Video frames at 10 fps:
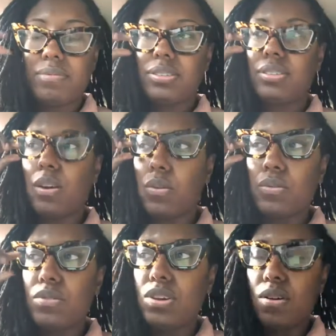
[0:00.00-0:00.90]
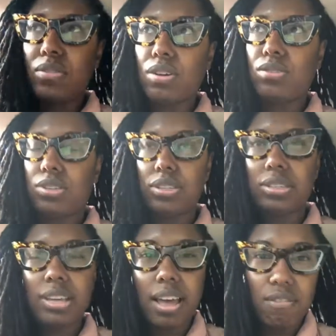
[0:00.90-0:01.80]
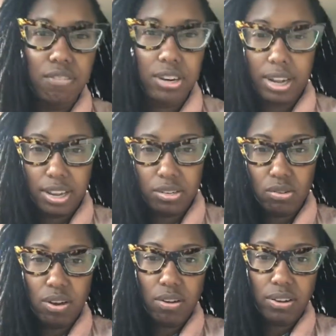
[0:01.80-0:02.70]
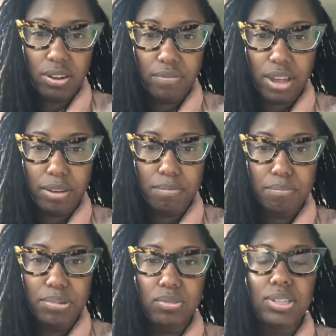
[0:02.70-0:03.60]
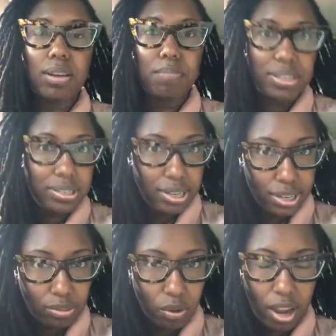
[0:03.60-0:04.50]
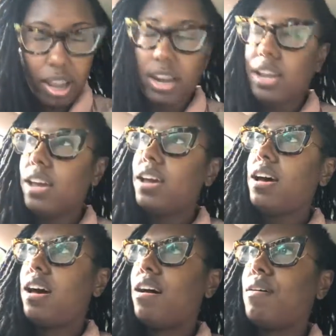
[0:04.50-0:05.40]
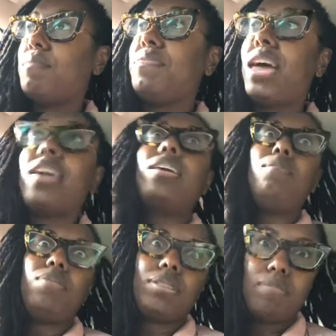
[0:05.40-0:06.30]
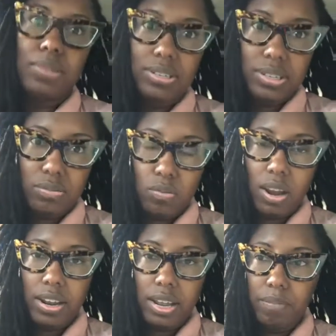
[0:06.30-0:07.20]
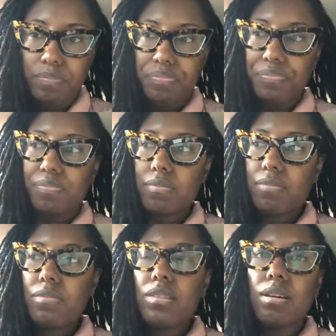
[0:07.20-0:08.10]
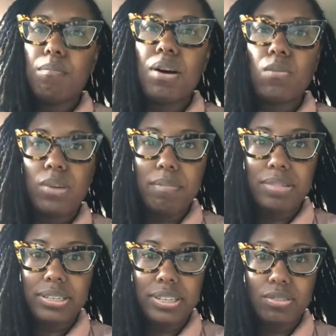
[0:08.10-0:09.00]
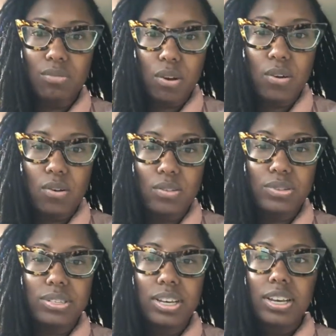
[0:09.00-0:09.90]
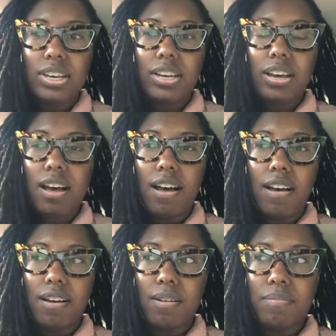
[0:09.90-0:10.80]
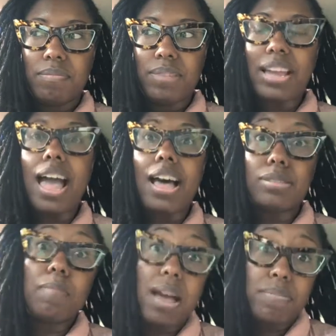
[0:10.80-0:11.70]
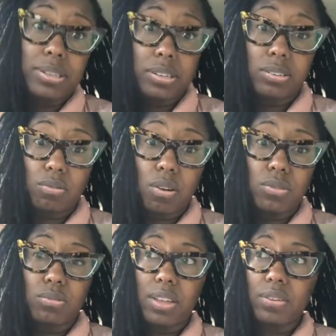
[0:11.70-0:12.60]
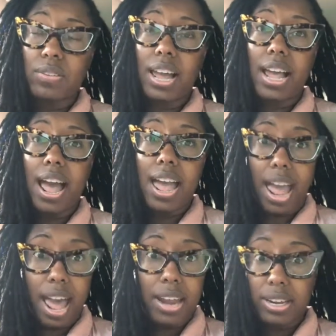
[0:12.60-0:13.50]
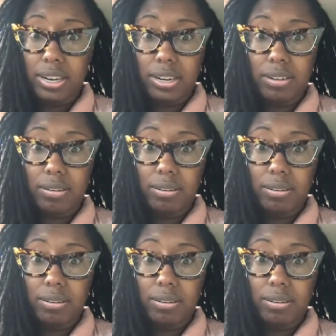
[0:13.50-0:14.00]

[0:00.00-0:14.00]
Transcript: So, there's just the everyday struggle of like building a business, right? And keeping the business running. But when a business grows, like as my business grows, rather, like I added